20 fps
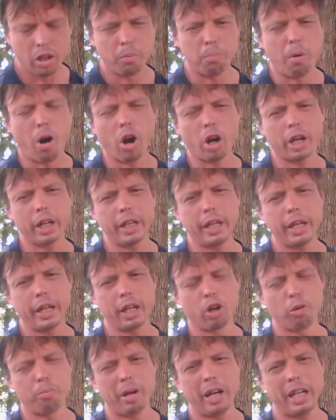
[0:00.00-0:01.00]
marketing
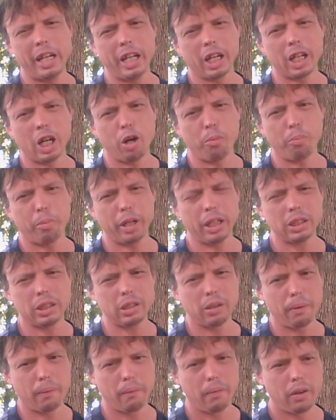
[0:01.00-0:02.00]
or media
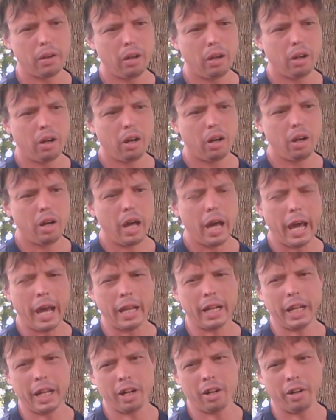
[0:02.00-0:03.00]
companies
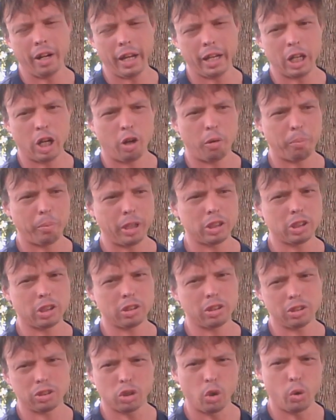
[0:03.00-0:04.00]
and internet companies
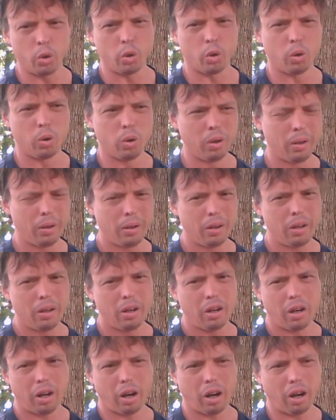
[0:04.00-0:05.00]
such as Google,
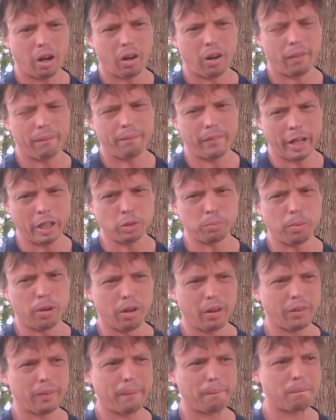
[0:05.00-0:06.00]

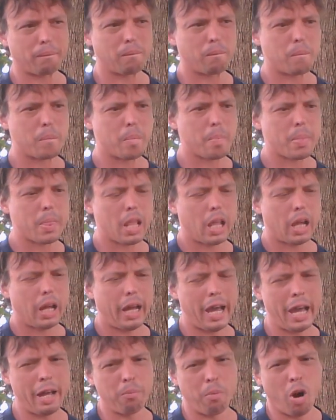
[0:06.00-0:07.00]
Facebook,
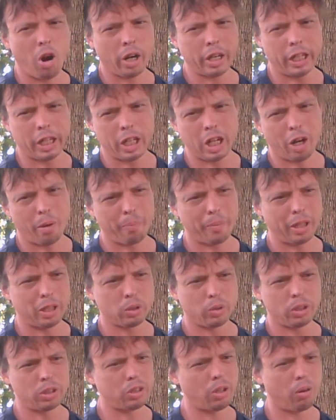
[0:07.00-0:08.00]
and marketing companies,
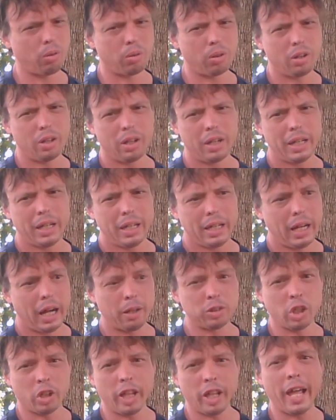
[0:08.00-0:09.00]
which don't. I'm
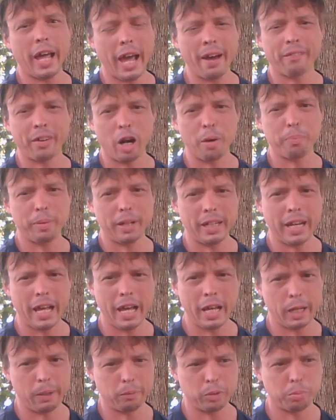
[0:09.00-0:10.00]
sure they have company
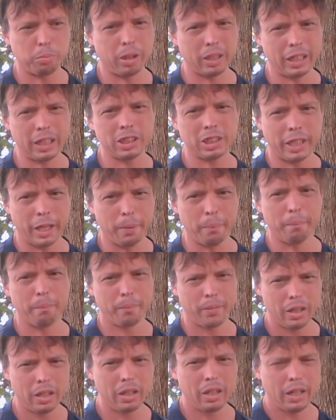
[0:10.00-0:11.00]
names, but it's them.
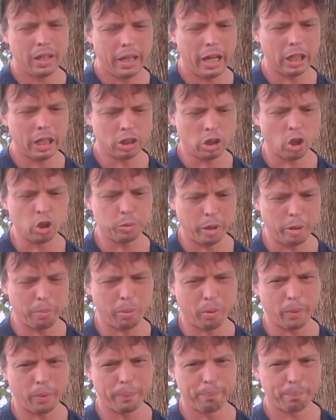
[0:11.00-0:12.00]
It's those
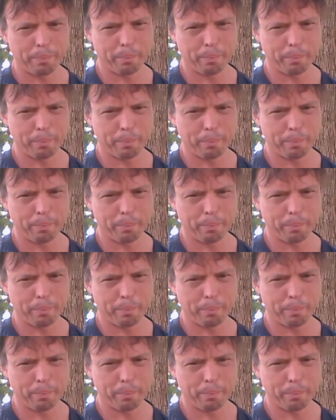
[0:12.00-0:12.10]
people.